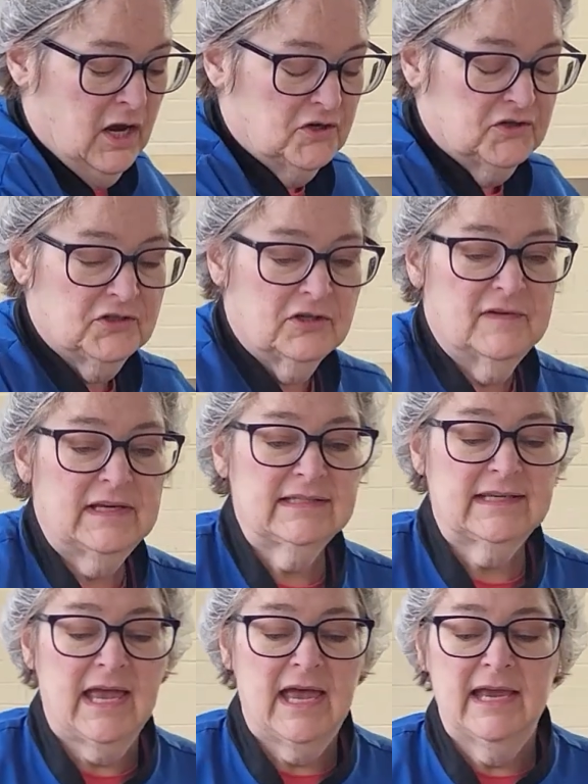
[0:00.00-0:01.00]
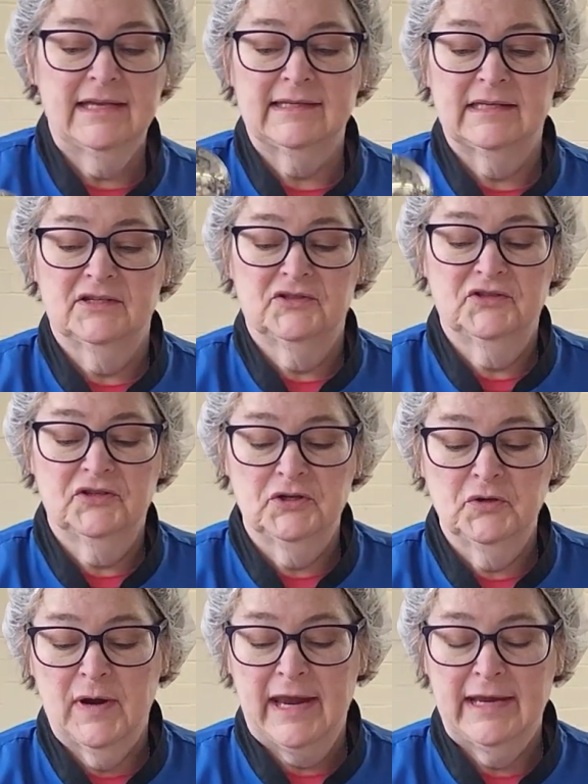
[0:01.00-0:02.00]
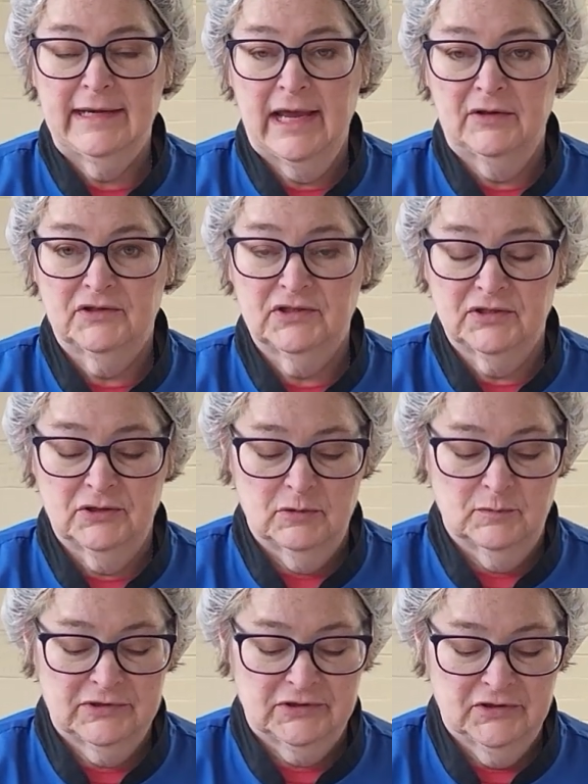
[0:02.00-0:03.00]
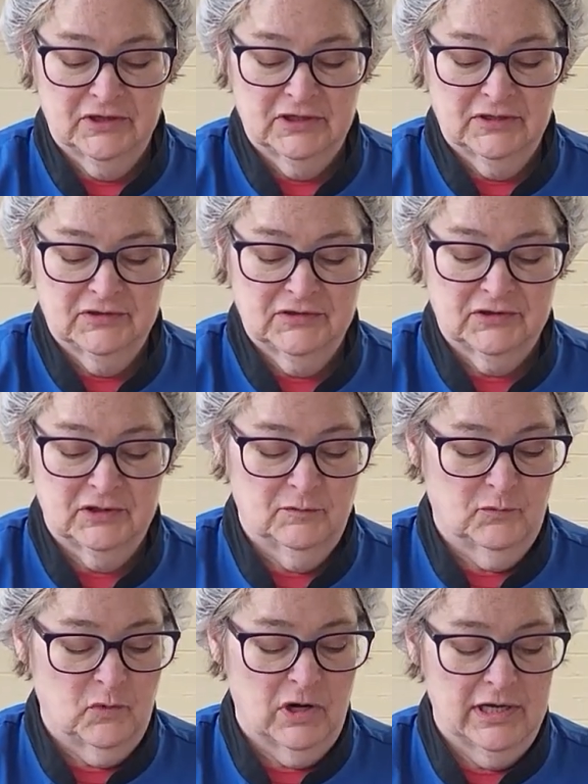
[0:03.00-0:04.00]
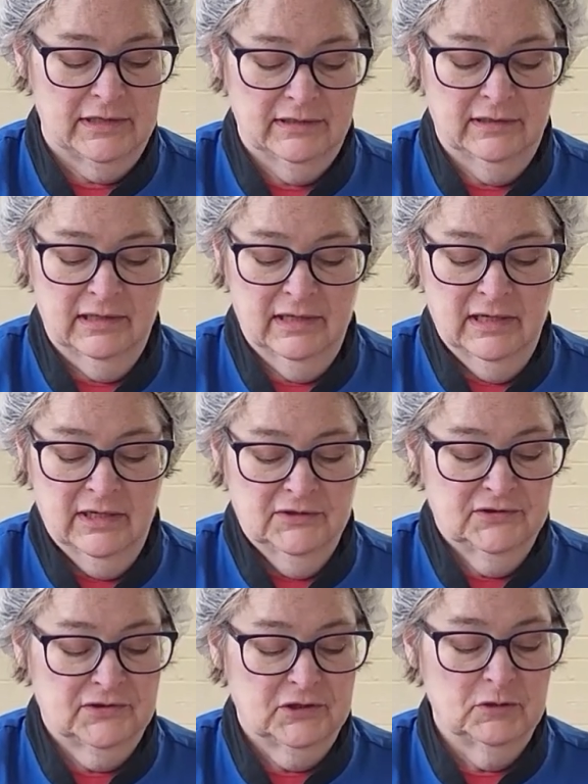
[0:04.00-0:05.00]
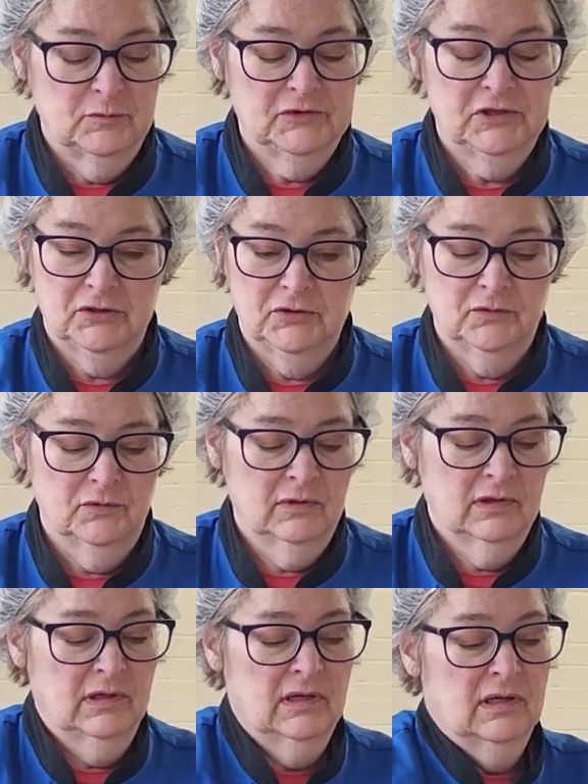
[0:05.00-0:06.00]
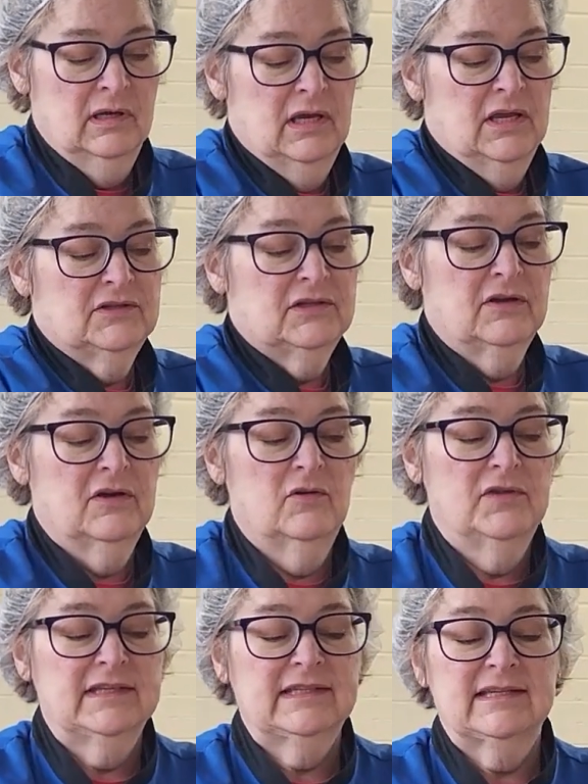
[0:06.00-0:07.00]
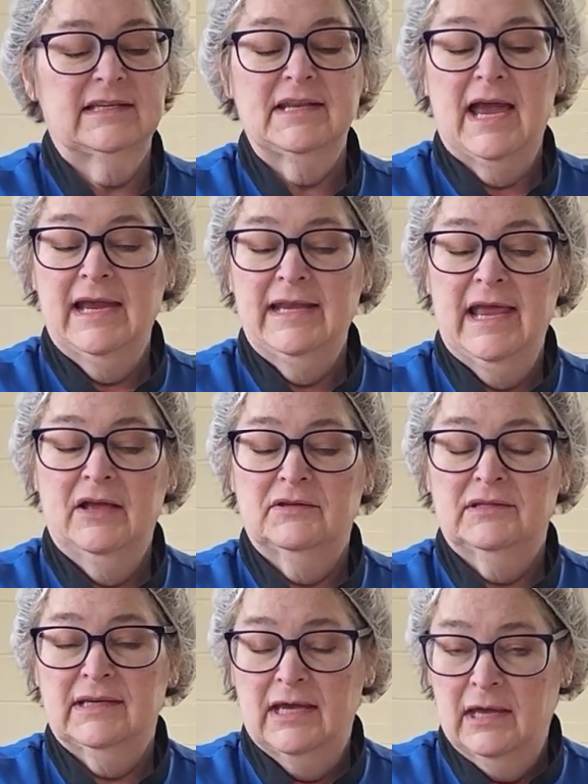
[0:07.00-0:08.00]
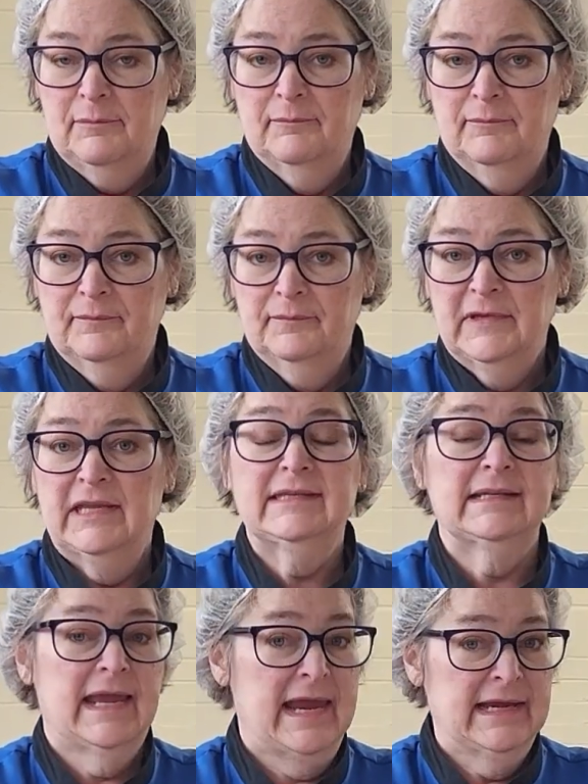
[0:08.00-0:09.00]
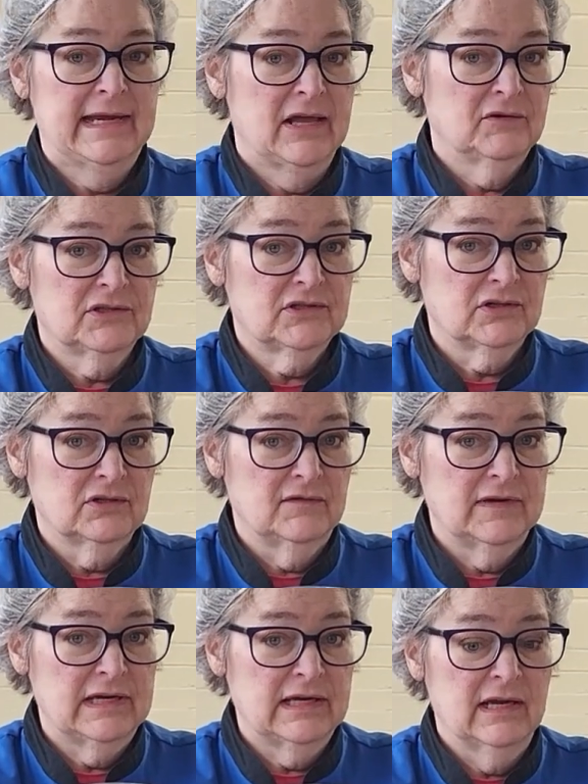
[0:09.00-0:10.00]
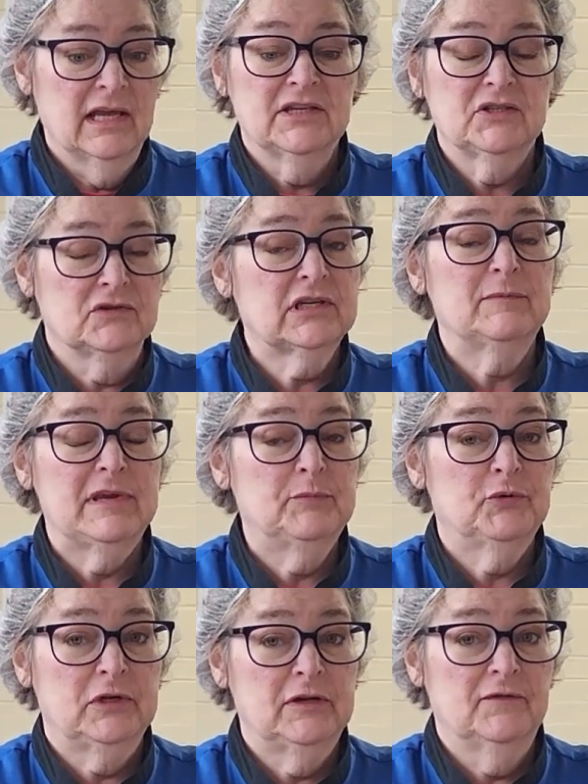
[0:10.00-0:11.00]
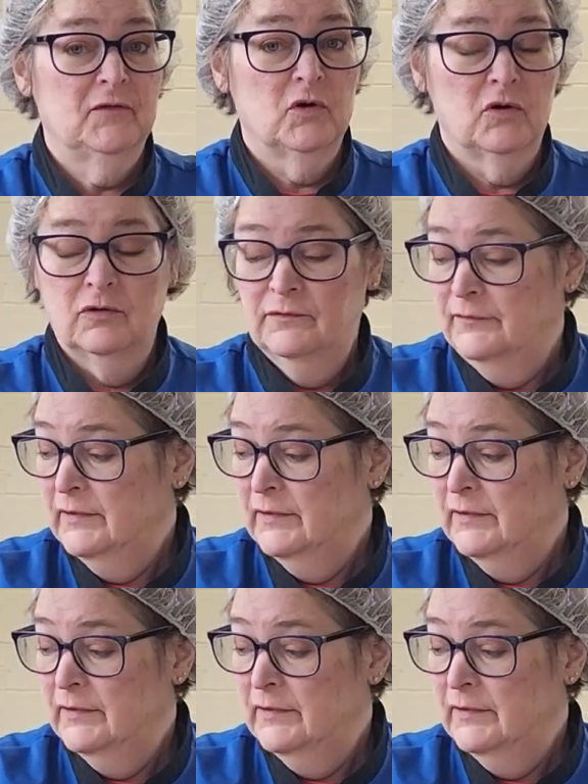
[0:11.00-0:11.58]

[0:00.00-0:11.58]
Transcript: Our serving size is 2 8-ounce scoops. So you're going to scoop 1, scoop 2. So this is a 9-ounce cup. It's an 8-ounce serving, so it's going to be pretty full.